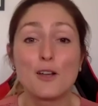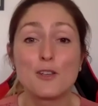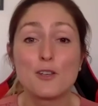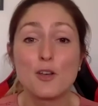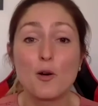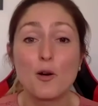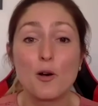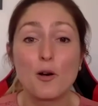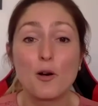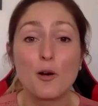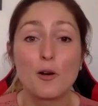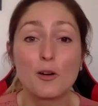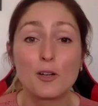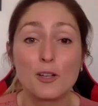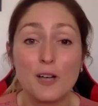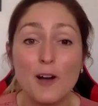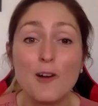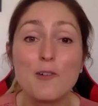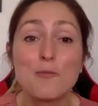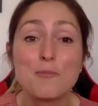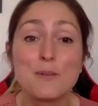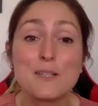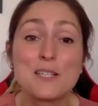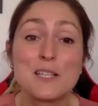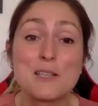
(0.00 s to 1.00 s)
your
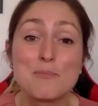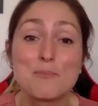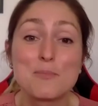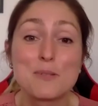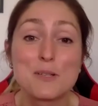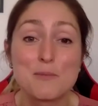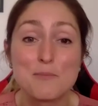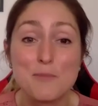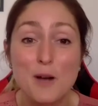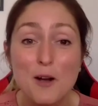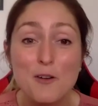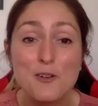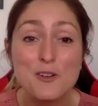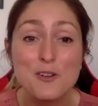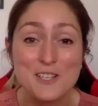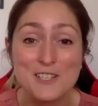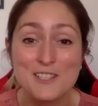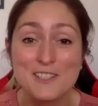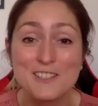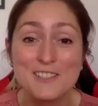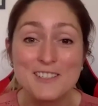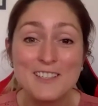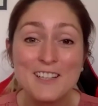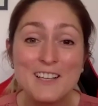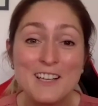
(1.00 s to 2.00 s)
company
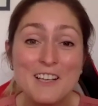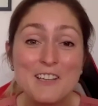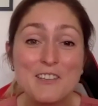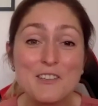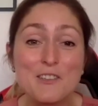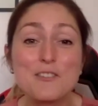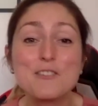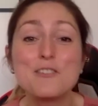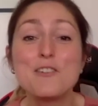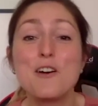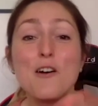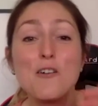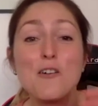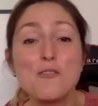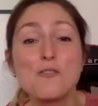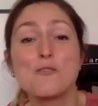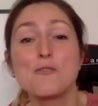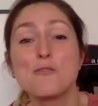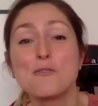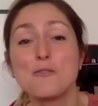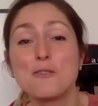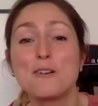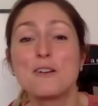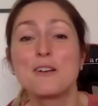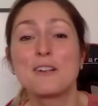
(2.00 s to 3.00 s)
promotion, you
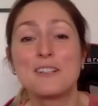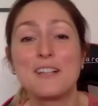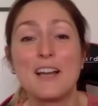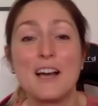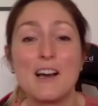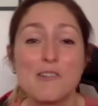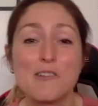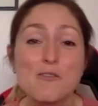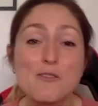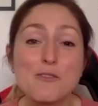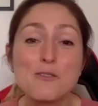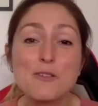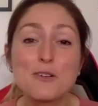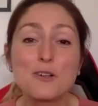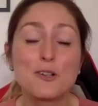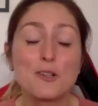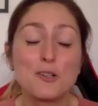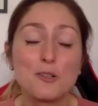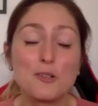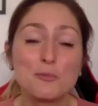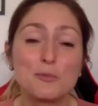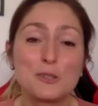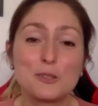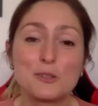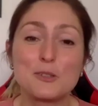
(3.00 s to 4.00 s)
know now
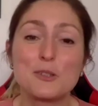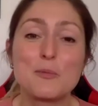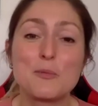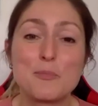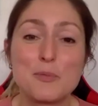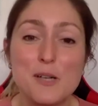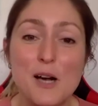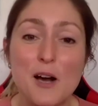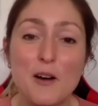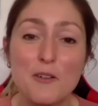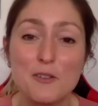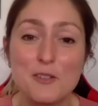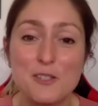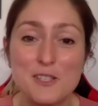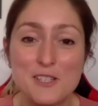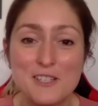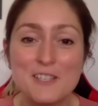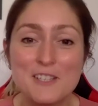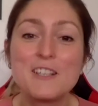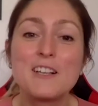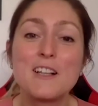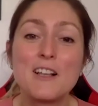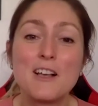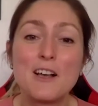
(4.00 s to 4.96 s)
whom to approach. Yeah.